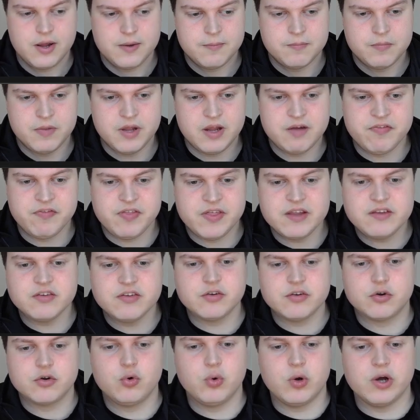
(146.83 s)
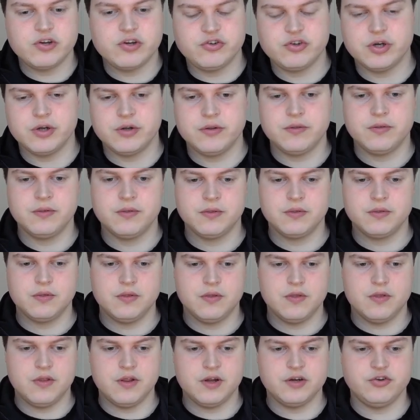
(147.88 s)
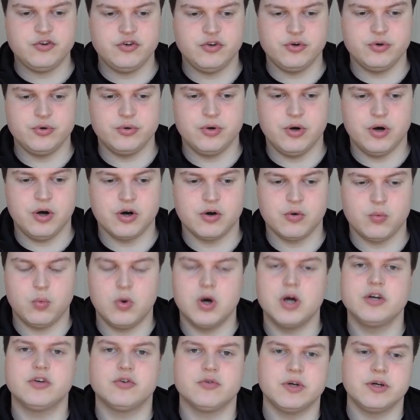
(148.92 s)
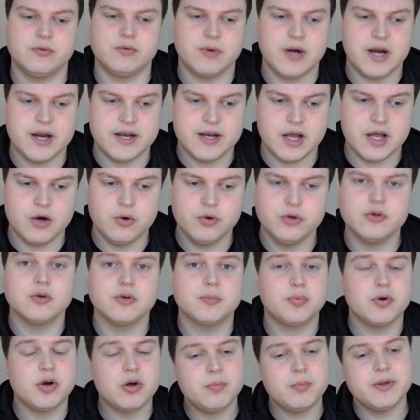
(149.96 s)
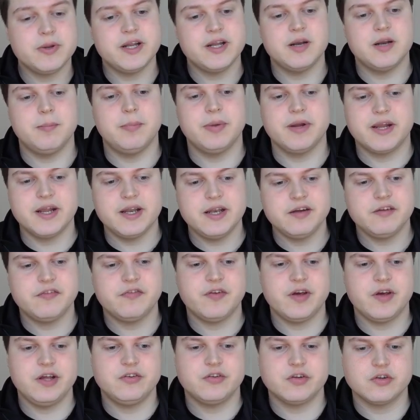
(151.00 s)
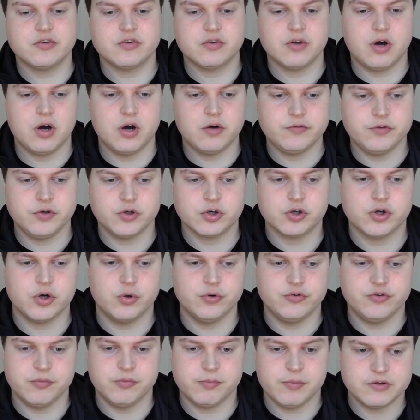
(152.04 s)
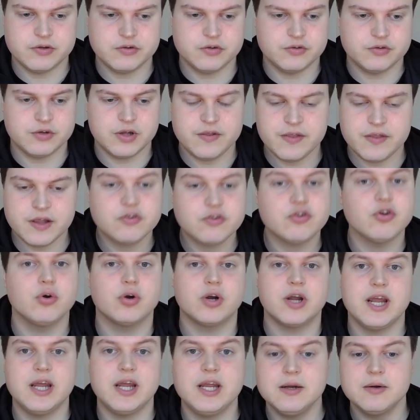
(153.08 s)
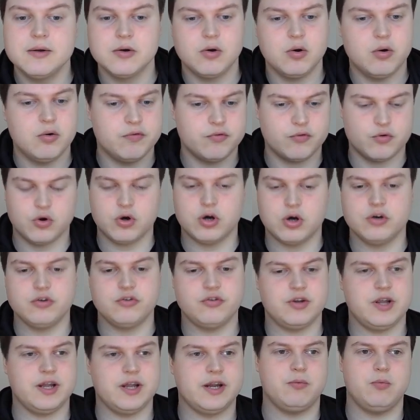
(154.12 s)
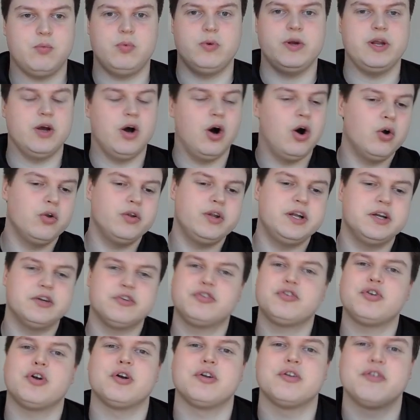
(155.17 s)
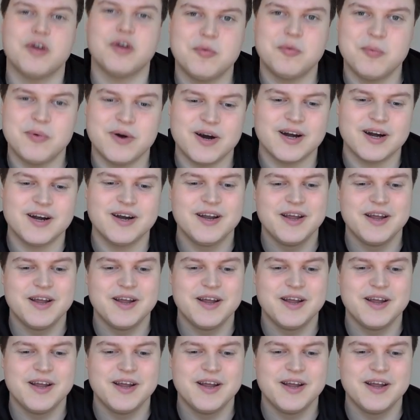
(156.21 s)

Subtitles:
If this is a question that you are wondering right now, you're probably in the beginning phases of your coaching business, and that's okay. Of course, like we all need to start somewhere.